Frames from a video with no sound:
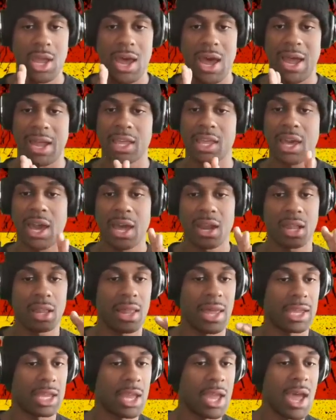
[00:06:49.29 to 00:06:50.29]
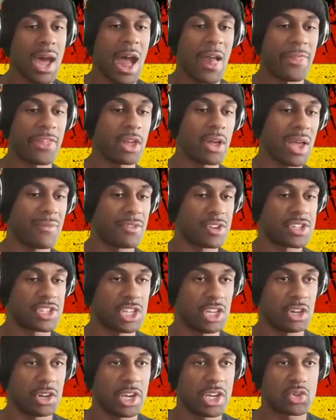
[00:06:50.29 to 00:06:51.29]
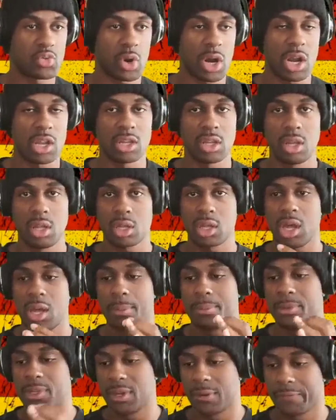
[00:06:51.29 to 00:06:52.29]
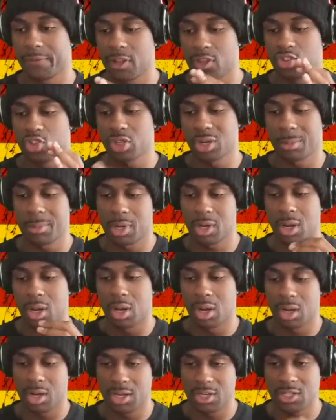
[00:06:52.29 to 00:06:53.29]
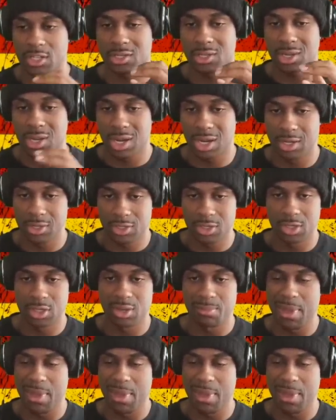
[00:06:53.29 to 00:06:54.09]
I think I'll have a series where I look up different German artists' concerts.